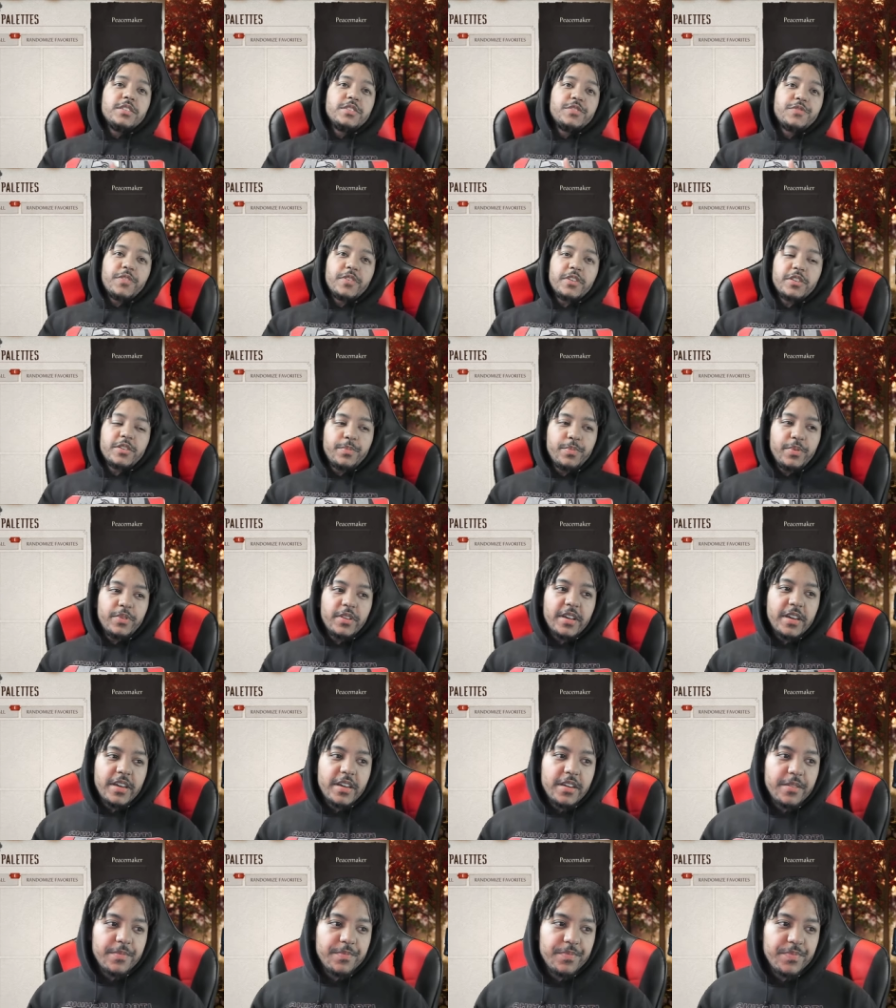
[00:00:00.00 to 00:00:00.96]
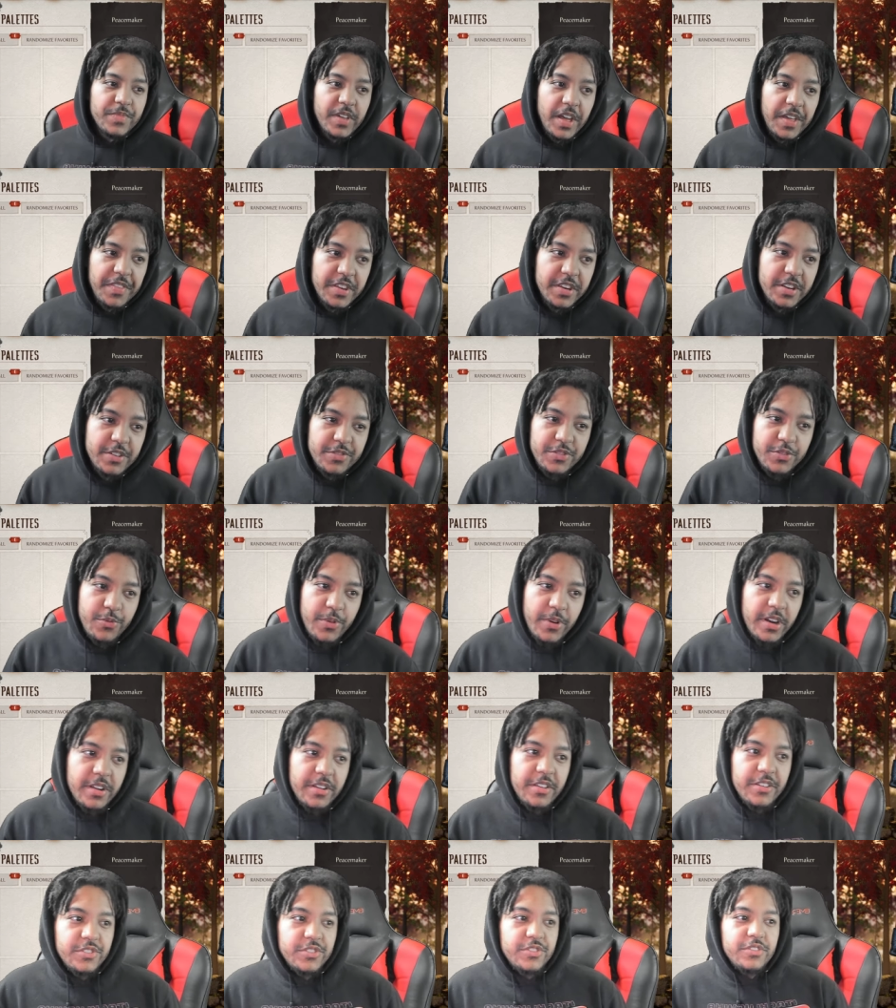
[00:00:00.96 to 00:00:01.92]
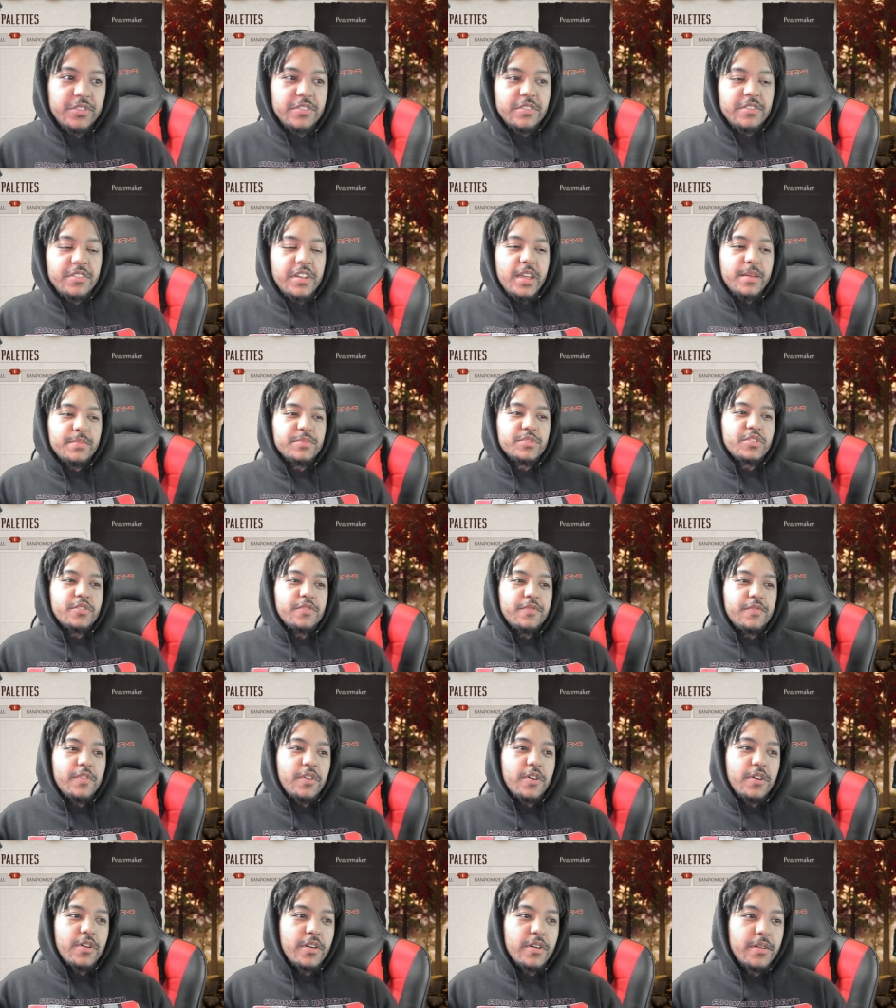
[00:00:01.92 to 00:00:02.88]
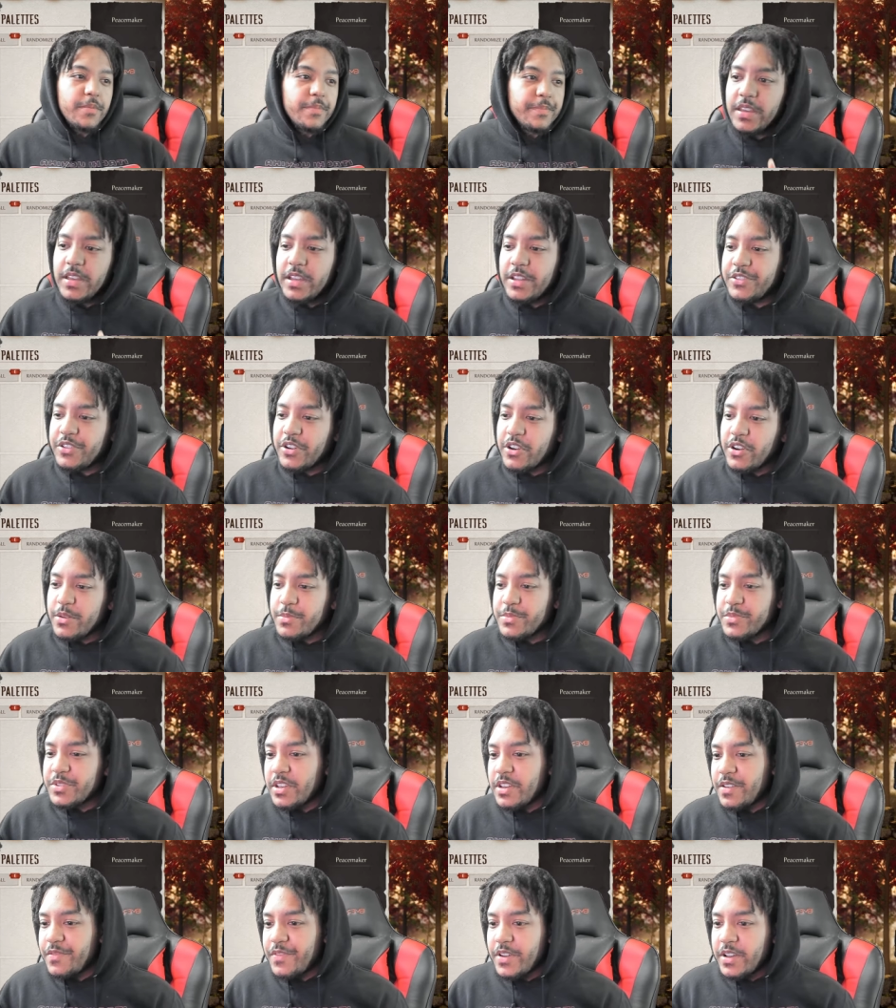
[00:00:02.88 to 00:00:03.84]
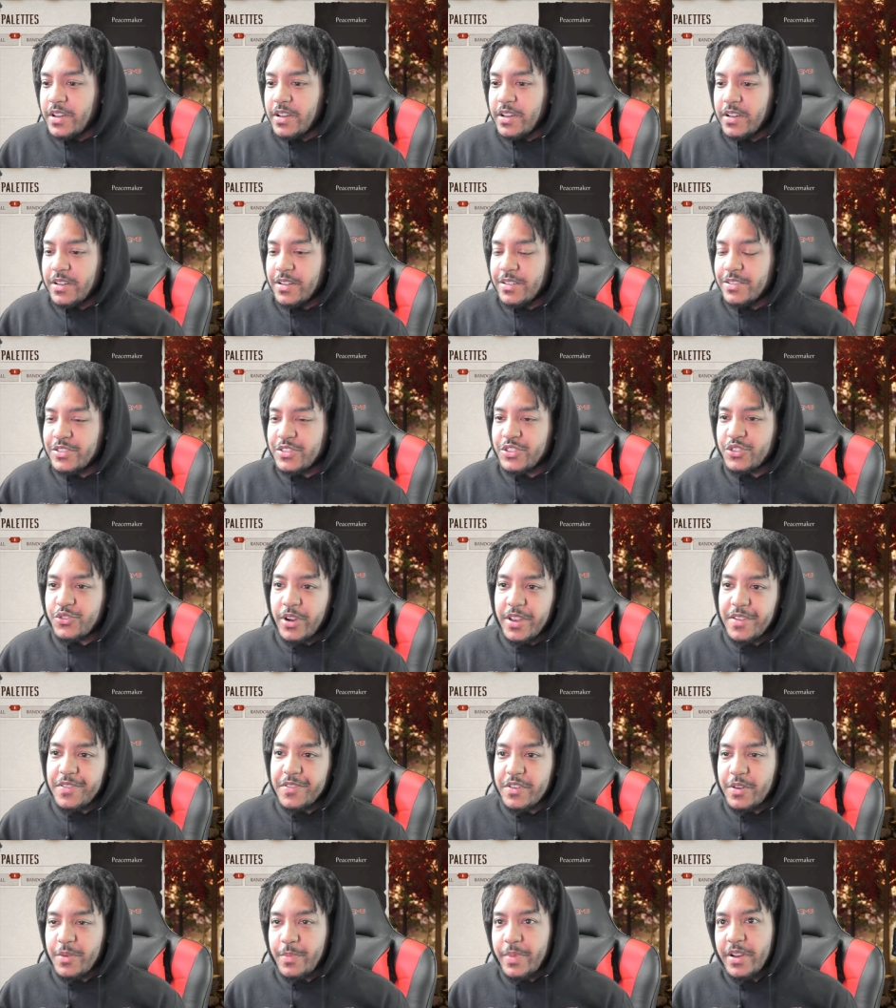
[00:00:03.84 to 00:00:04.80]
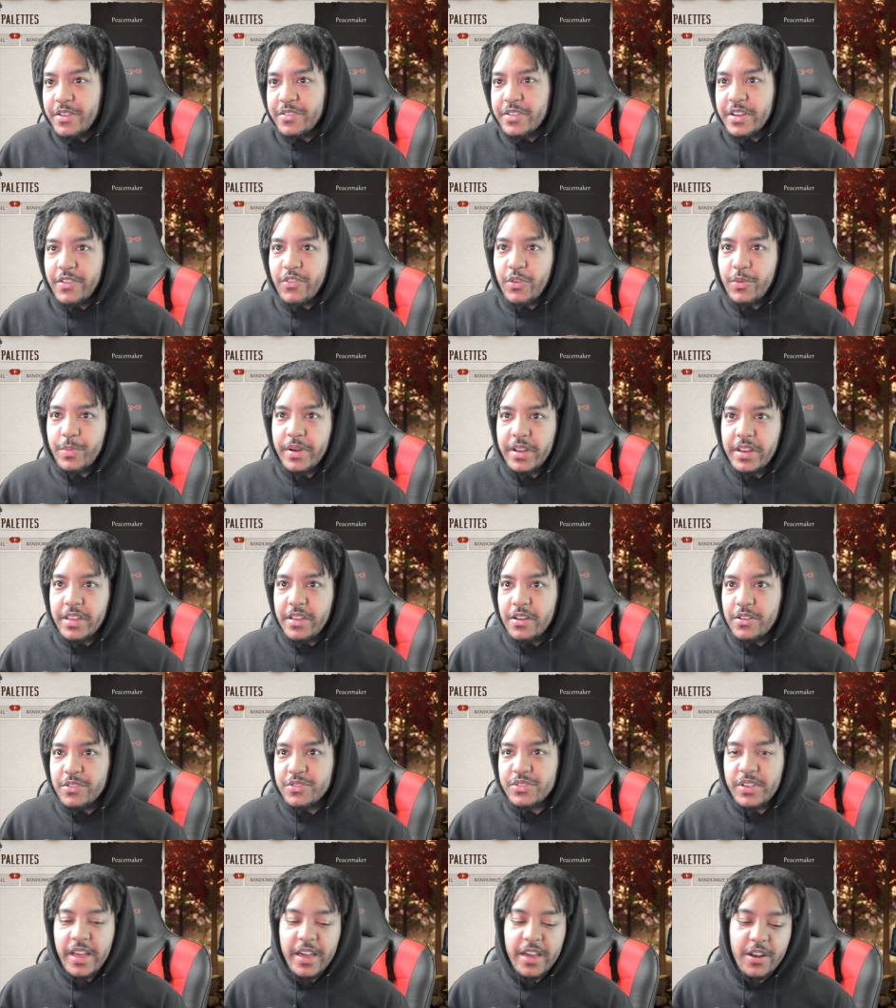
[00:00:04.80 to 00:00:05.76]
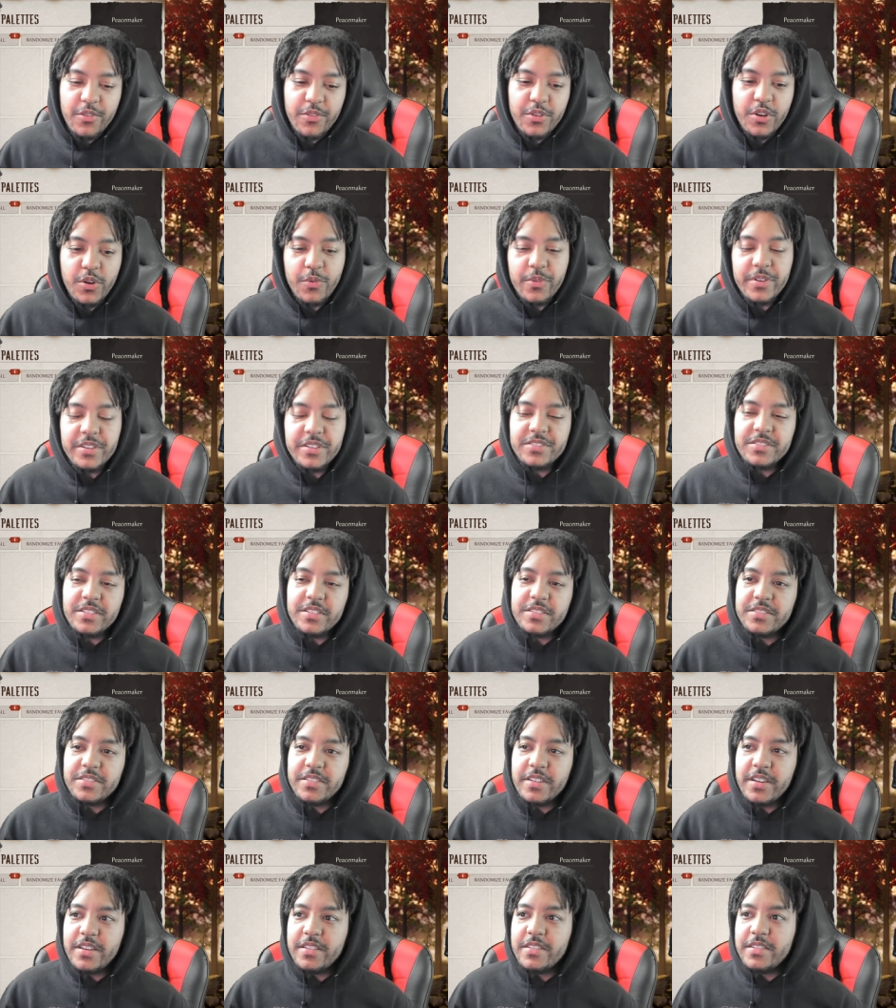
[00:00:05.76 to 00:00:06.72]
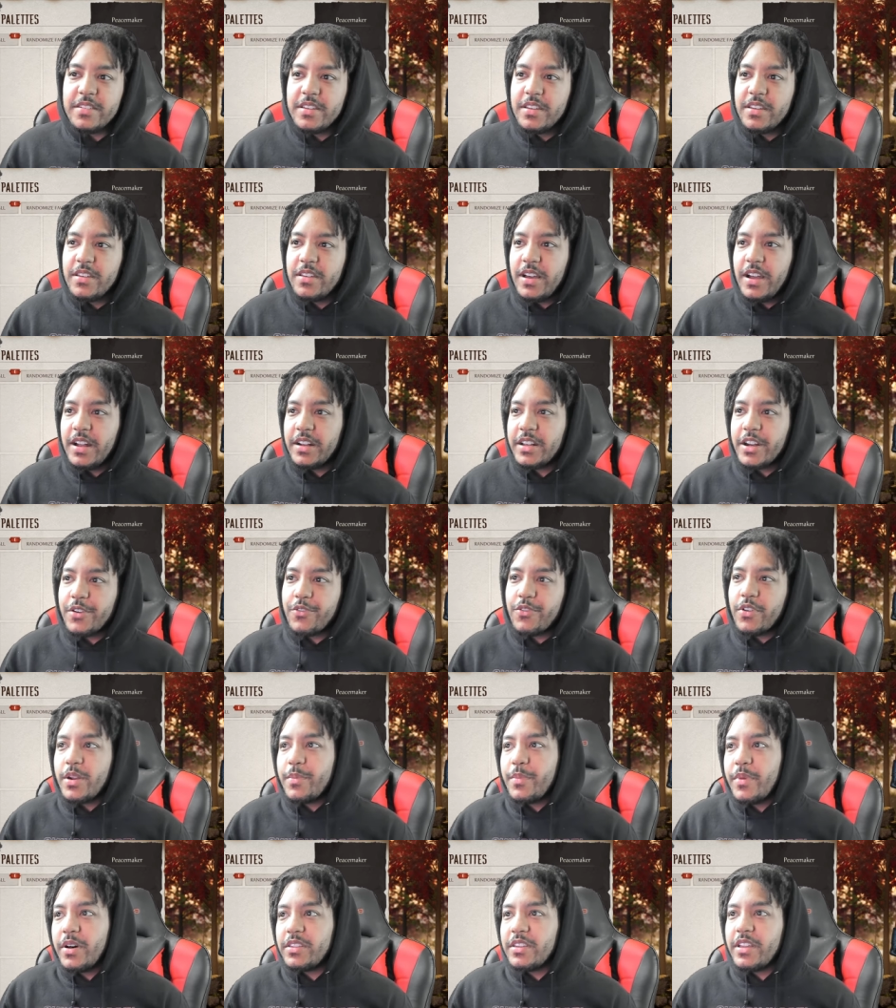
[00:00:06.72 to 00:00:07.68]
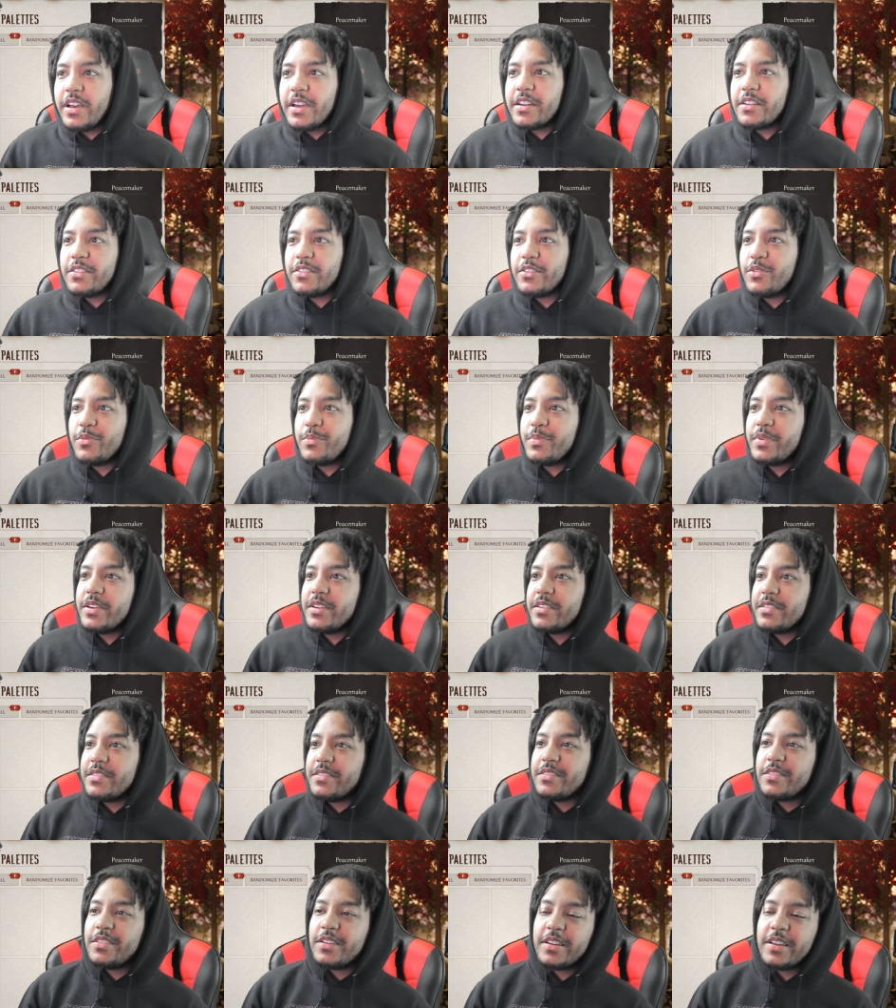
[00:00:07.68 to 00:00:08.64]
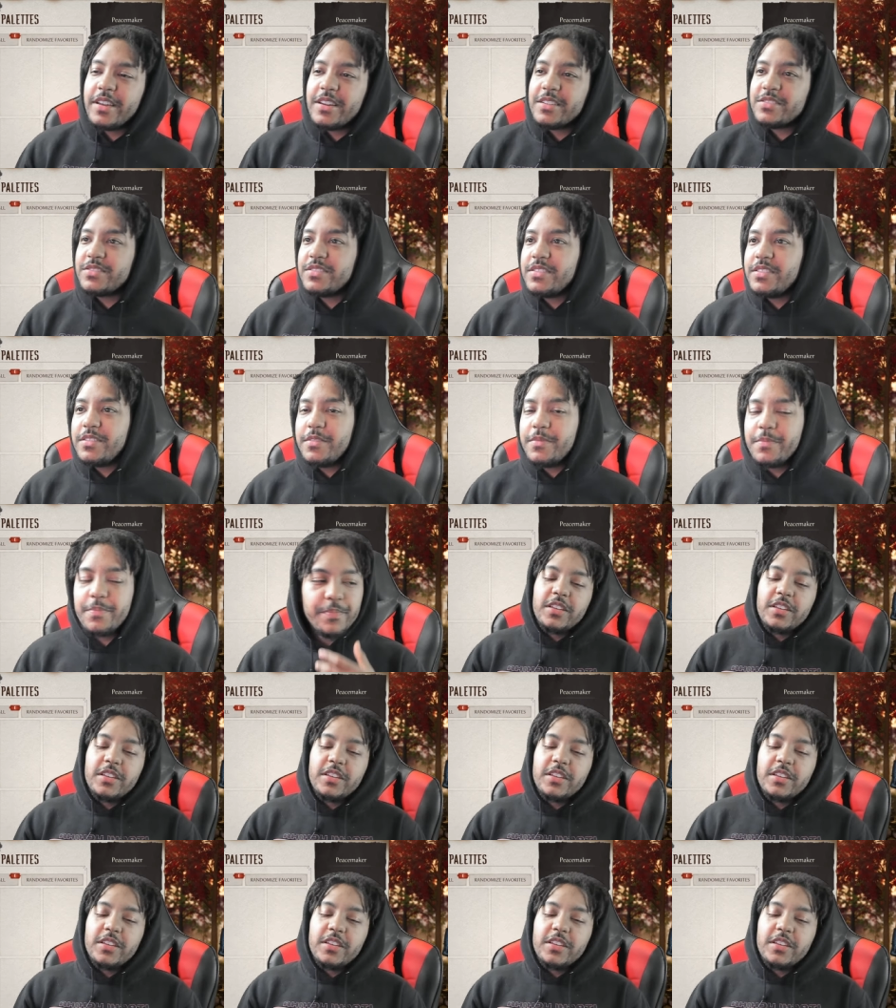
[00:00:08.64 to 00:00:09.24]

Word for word: He's fun to play. I think he's a great addition to the game so far. In terms of uh, strength compared to everybody else, I don't know where he sits yet. I gotta run him online a little bit. I gotta see.